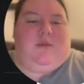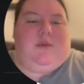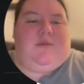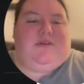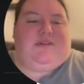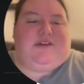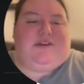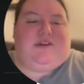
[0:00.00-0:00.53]
we
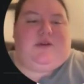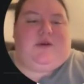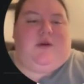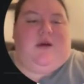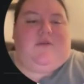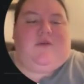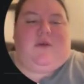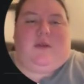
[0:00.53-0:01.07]
position your
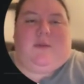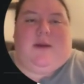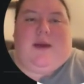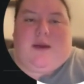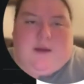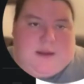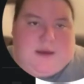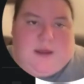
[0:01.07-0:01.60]
offer on the
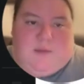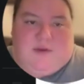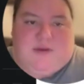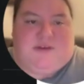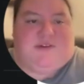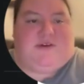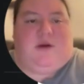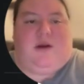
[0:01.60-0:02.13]
back end. How much
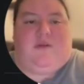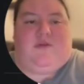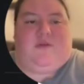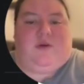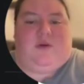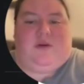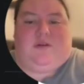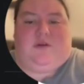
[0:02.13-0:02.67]
is your offer?